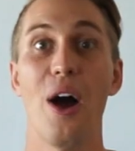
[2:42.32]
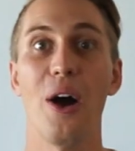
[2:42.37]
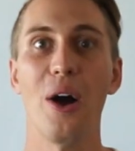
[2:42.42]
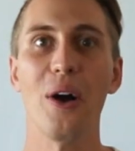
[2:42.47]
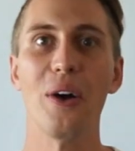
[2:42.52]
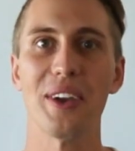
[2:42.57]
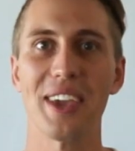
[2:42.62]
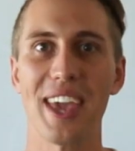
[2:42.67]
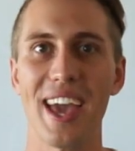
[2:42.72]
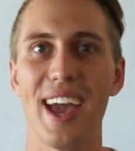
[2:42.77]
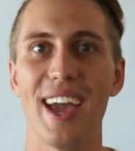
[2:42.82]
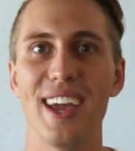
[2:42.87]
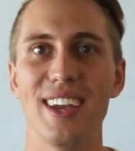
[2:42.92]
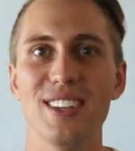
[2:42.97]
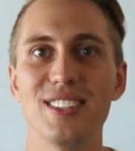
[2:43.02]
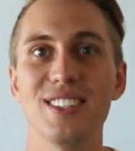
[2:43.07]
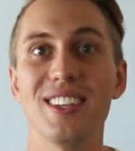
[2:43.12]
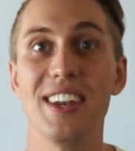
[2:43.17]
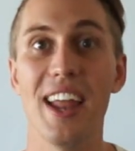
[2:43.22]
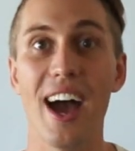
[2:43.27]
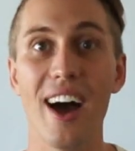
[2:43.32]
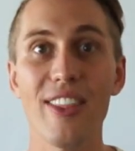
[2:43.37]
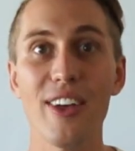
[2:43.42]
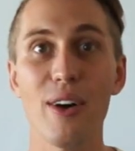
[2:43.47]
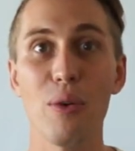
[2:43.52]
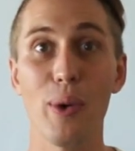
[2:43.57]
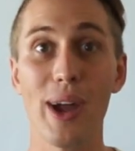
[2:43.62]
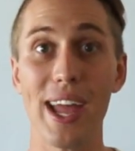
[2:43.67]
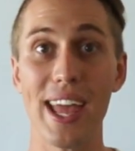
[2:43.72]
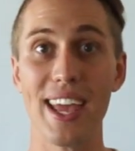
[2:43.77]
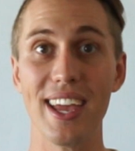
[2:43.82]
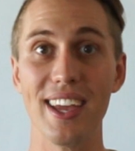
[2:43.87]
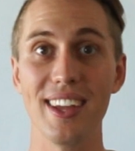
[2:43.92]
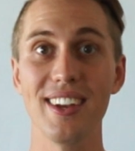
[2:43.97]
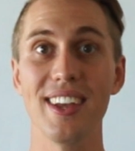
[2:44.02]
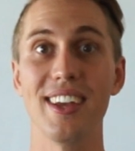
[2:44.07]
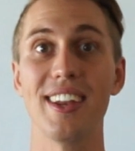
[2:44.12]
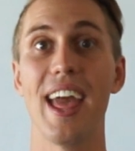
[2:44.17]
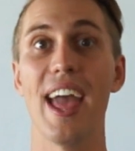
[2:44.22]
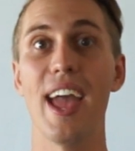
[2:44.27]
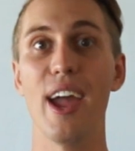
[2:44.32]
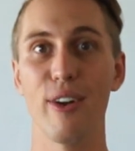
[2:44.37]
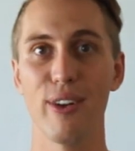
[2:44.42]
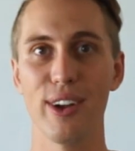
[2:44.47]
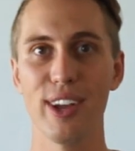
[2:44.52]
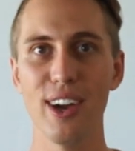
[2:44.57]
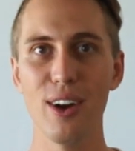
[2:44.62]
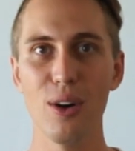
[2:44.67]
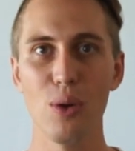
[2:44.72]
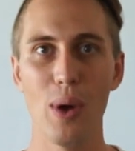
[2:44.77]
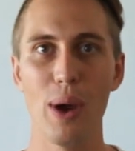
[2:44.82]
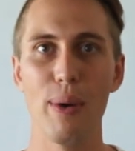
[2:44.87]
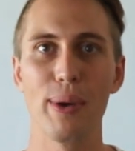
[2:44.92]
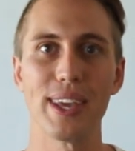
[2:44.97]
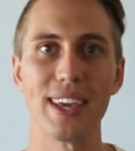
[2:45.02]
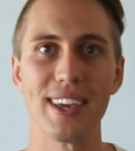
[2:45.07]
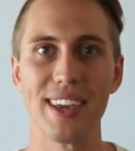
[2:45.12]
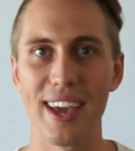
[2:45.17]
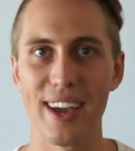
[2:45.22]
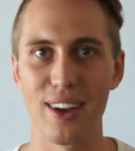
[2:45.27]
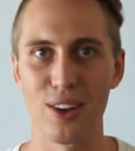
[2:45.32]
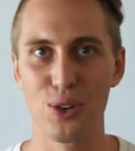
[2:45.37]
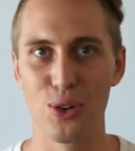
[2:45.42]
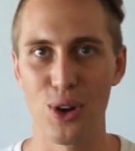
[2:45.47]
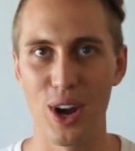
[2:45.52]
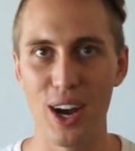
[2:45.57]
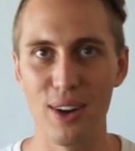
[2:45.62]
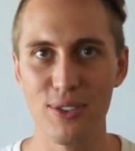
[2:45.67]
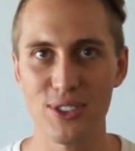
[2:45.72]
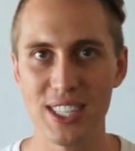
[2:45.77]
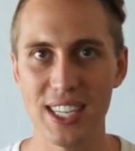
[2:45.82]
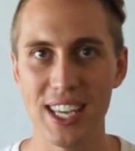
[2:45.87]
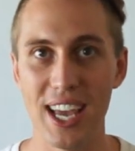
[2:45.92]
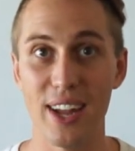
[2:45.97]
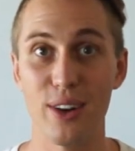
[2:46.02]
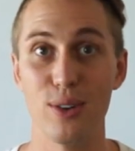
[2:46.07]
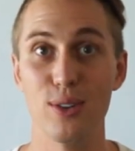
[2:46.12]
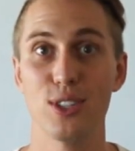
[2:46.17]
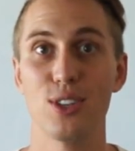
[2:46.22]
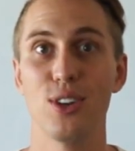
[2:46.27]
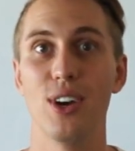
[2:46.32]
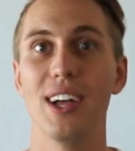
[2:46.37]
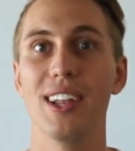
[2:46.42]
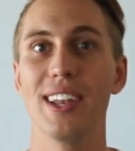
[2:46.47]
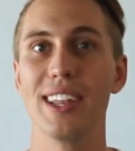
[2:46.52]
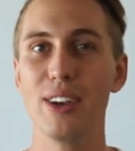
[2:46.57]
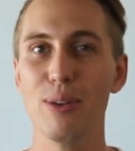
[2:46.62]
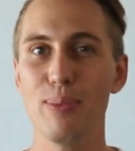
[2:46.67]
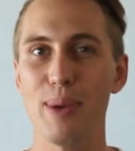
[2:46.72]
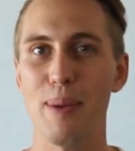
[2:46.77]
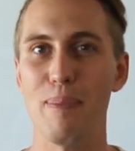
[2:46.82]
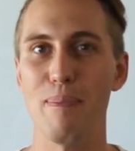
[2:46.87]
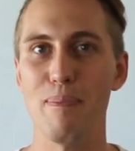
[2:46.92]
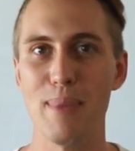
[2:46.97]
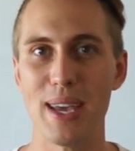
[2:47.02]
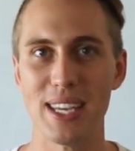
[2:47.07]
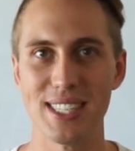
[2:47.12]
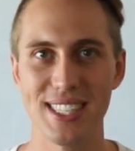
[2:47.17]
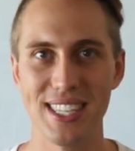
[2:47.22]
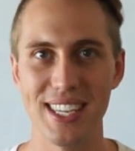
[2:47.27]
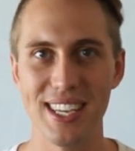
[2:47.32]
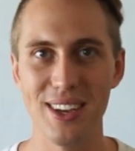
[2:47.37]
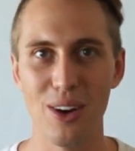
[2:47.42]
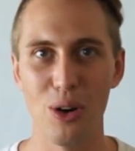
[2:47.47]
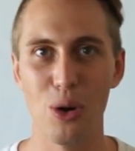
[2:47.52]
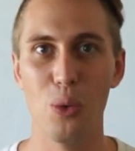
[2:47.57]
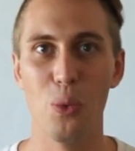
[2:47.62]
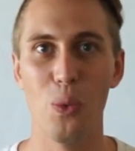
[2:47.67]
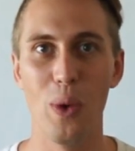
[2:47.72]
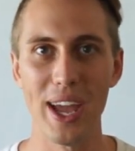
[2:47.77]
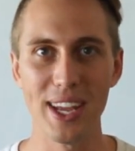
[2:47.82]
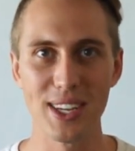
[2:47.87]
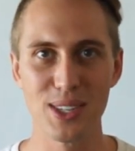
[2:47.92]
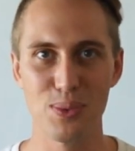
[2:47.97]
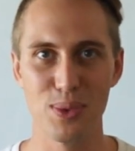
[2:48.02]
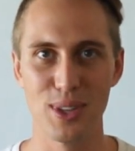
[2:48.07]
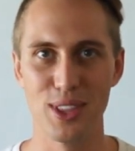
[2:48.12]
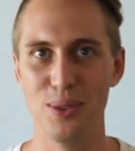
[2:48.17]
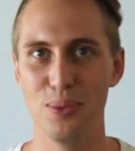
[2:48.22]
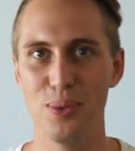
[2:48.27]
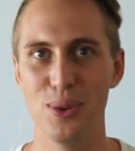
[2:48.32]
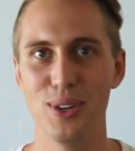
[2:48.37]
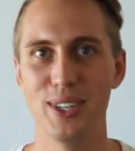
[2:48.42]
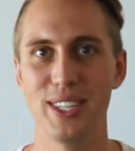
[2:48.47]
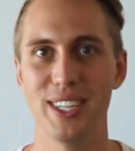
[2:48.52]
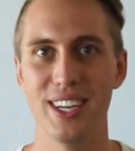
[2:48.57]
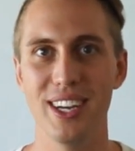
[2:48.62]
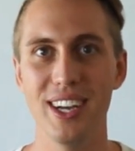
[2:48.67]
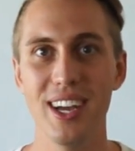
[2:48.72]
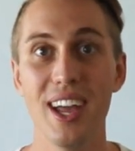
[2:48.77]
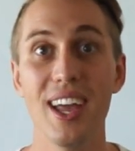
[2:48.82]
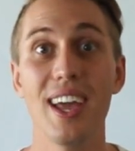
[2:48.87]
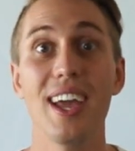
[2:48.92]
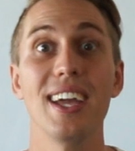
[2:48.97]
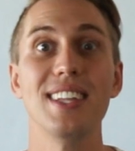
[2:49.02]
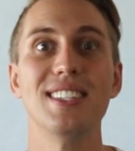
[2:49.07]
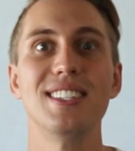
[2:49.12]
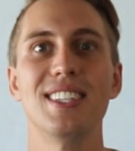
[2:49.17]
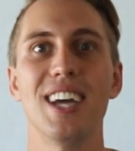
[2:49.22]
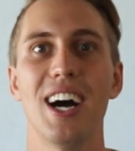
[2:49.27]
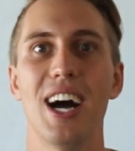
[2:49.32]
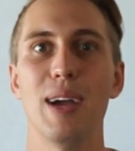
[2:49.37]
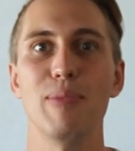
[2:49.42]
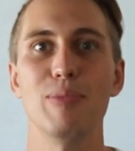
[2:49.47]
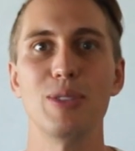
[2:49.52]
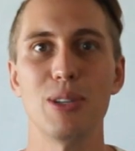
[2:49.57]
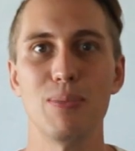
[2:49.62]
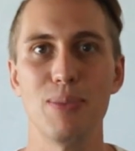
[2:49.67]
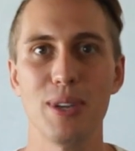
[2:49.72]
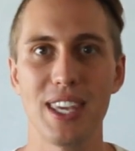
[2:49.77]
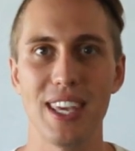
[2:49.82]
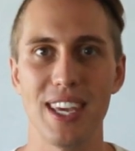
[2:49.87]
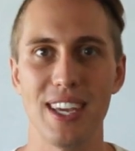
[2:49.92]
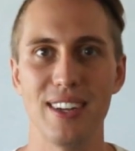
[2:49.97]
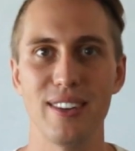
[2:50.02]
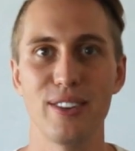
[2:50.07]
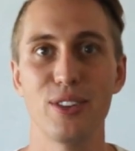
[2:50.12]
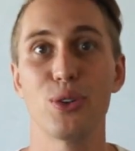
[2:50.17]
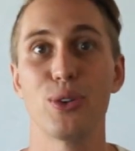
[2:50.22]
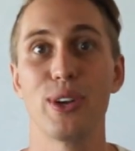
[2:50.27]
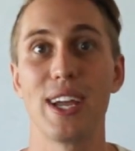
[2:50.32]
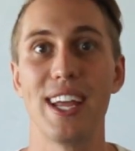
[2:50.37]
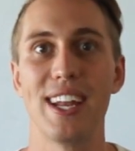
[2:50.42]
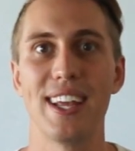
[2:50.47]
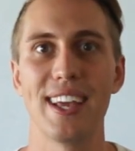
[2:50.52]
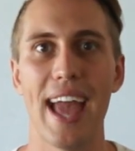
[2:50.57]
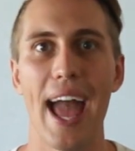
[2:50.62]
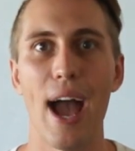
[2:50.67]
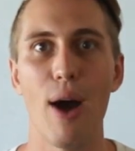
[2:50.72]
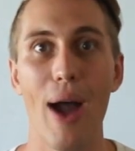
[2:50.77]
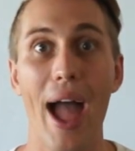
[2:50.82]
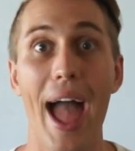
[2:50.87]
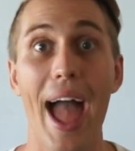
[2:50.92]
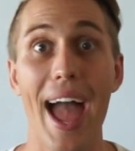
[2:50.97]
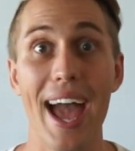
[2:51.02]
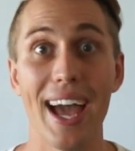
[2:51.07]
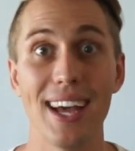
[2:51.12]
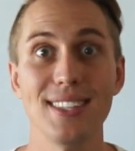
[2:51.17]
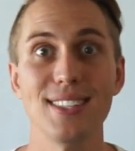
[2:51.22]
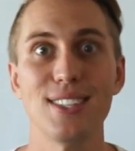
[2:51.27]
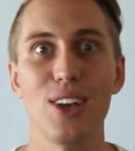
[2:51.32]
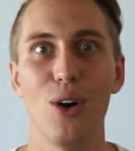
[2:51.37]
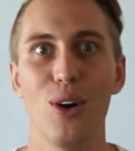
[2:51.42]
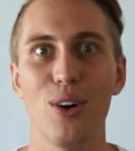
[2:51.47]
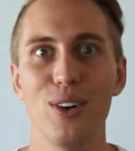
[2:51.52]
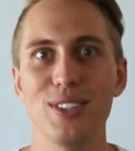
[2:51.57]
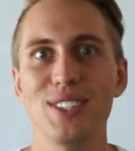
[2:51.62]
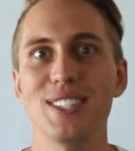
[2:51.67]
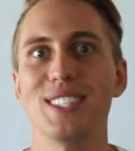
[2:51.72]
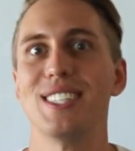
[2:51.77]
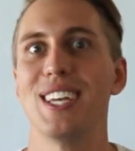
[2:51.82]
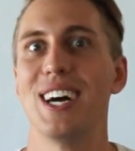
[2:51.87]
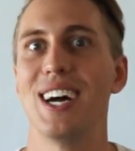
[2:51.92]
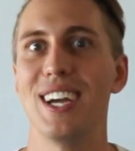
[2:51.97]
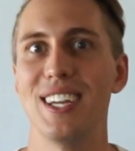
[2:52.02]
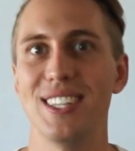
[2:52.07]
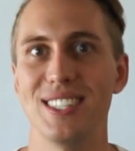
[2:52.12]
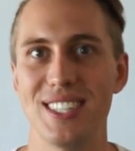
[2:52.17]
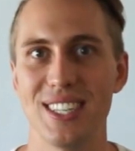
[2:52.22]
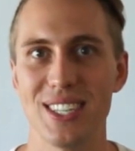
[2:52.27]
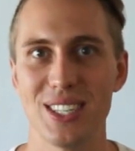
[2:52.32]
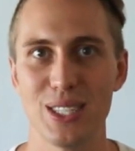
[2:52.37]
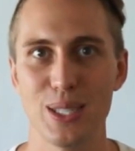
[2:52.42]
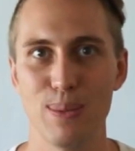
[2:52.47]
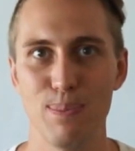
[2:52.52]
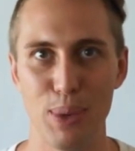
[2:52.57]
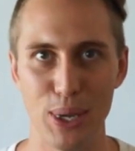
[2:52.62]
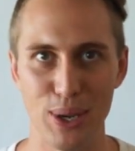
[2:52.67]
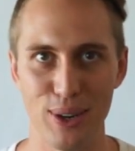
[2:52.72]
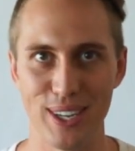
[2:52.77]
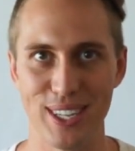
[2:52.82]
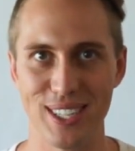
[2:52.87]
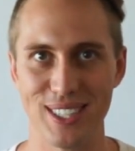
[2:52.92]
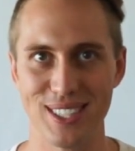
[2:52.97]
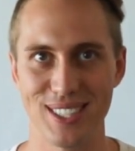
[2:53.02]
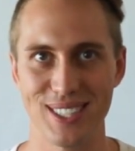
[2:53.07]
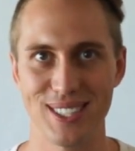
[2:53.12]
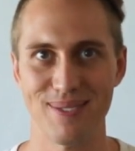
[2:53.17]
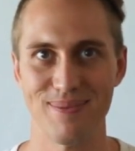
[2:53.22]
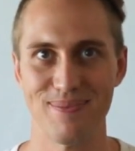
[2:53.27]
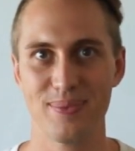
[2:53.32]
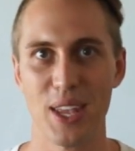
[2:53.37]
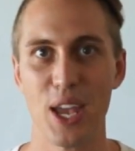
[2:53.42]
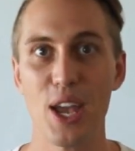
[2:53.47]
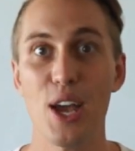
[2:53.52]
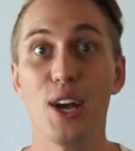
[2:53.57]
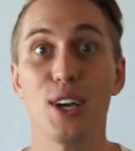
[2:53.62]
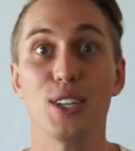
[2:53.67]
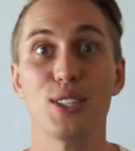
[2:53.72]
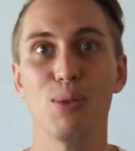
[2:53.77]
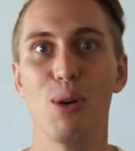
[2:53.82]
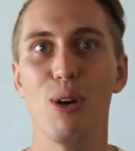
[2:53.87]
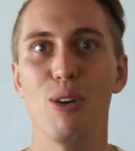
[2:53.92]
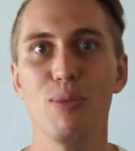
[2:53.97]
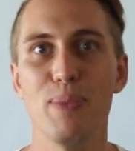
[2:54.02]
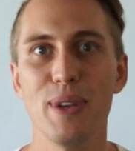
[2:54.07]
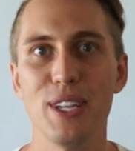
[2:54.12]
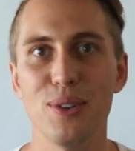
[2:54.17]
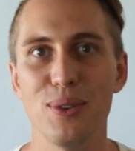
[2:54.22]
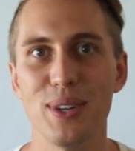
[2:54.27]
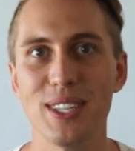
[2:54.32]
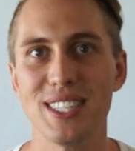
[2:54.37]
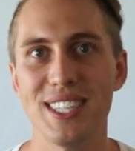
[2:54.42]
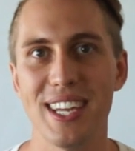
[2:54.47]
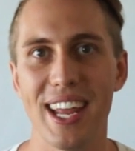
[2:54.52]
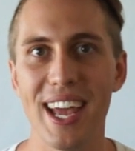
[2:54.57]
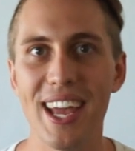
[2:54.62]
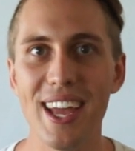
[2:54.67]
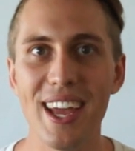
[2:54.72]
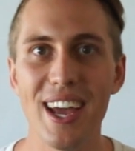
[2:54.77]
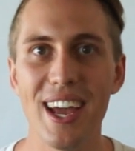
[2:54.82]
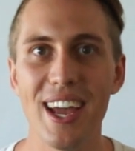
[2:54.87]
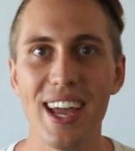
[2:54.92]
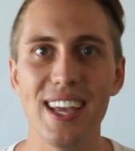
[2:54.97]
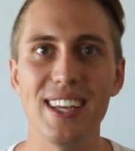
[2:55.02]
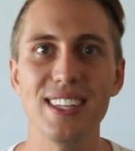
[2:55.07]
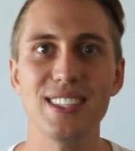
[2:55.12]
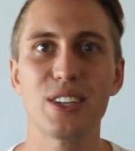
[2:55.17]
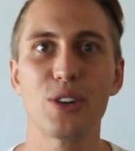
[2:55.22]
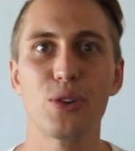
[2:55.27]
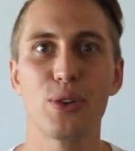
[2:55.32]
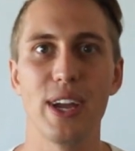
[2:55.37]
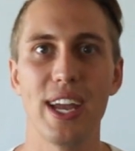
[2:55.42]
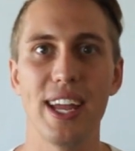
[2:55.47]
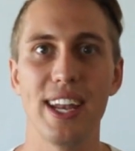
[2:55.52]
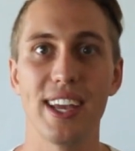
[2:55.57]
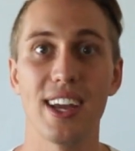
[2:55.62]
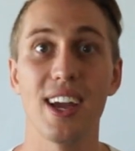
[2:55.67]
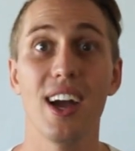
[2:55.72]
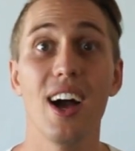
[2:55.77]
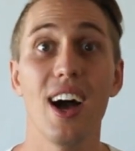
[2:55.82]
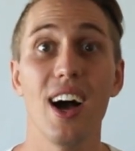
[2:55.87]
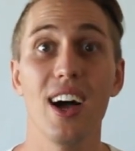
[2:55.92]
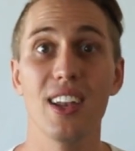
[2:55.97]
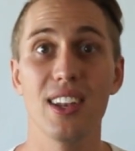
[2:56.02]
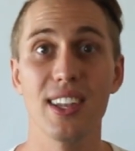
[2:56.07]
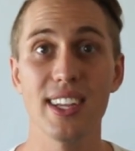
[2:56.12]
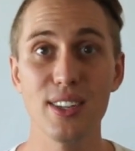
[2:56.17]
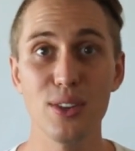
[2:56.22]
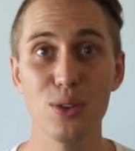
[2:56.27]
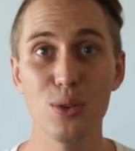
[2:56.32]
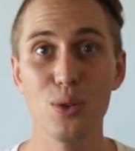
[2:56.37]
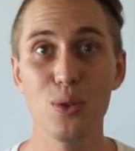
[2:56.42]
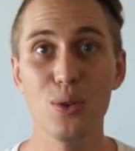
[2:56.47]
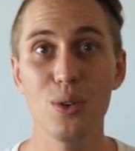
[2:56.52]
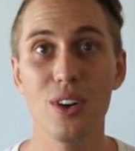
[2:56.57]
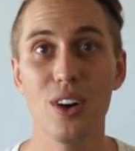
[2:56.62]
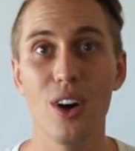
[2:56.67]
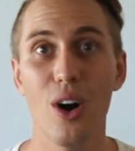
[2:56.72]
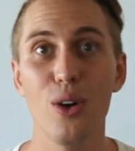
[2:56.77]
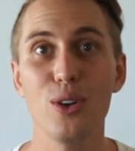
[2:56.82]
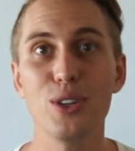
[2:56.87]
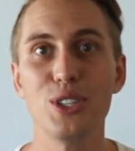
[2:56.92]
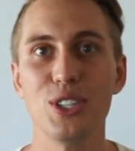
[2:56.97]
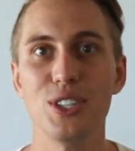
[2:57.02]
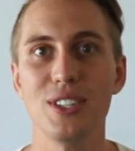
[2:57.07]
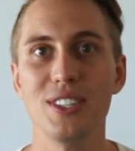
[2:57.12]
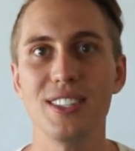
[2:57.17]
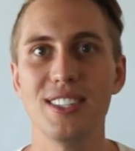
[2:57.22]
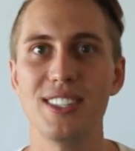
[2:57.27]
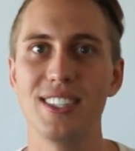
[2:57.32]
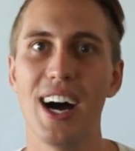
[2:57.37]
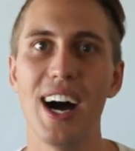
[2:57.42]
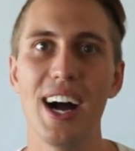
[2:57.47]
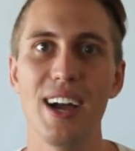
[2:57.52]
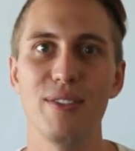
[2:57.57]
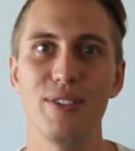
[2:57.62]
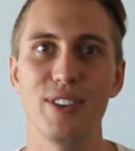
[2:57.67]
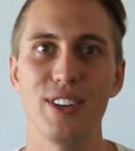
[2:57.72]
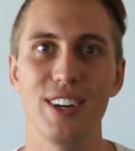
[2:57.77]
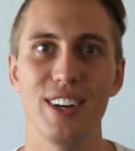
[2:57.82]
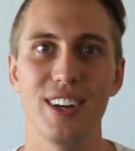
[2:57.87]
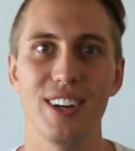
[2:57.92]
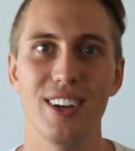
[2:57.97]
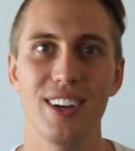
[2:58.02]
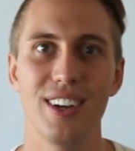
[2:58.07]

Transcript: Okay, so now that we're in an area where we can get crafty and also a little bit messy or wet with the water, it's time to begin creating our hands-on science experience. So what we'll be doing today is creating a little ocean diver